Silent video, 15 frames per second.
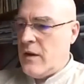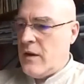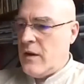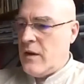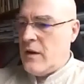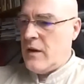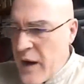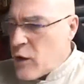
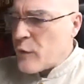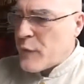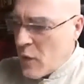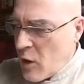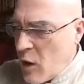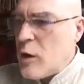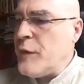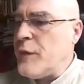In spite of
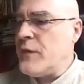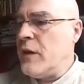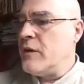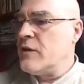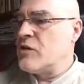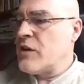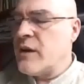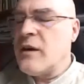all of
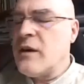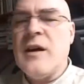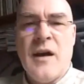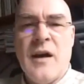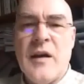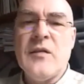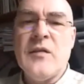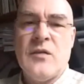that, China
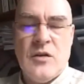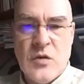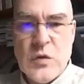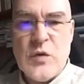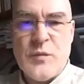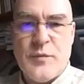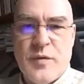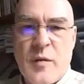has
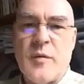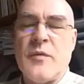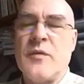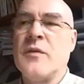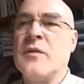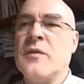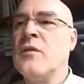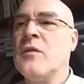huge
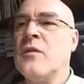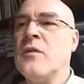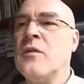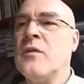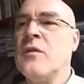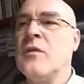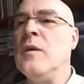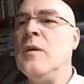problems.
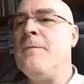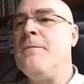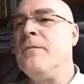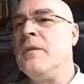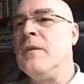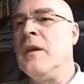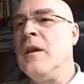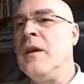So
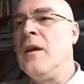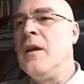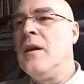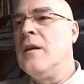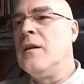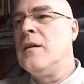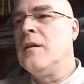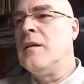
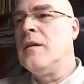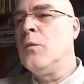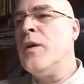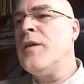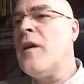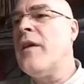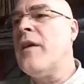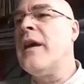
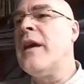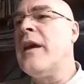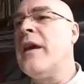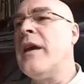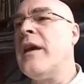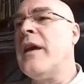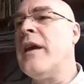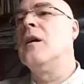whether they
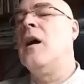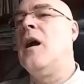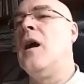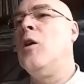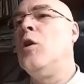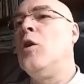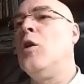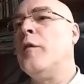are
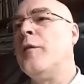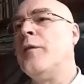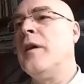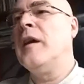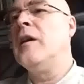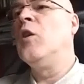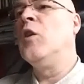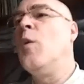out of
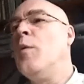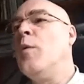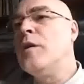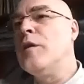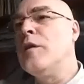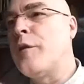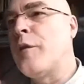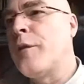a
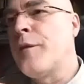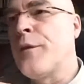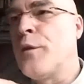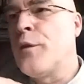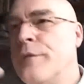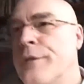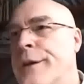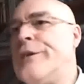normative
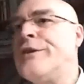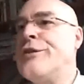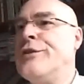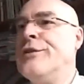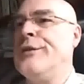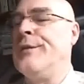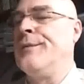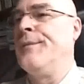
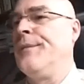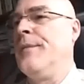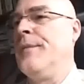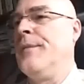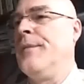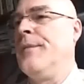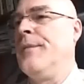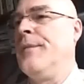conviction,
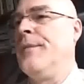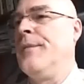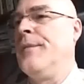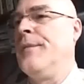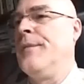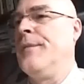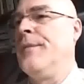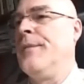
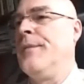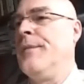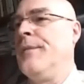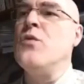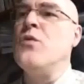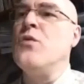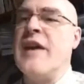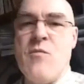not
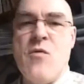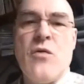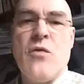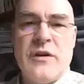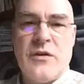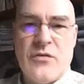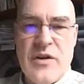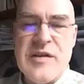pursuing a more
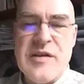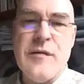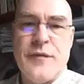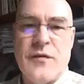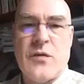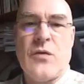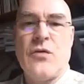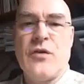aggressive
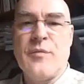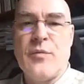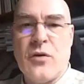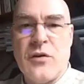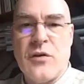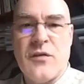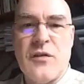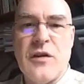security
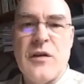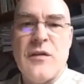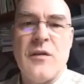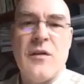policy